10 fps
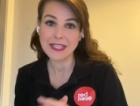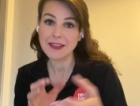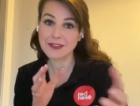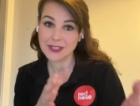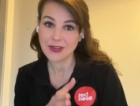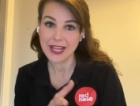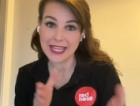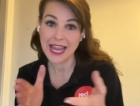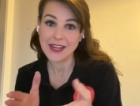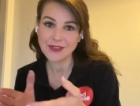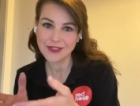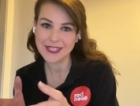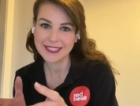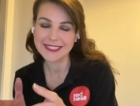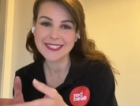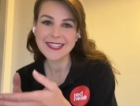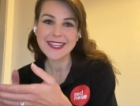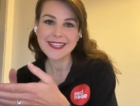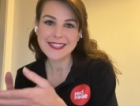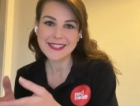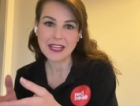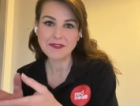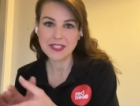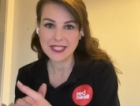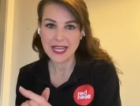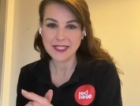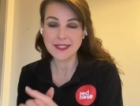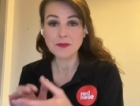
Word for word: They're Australian and New Zealand safety standards,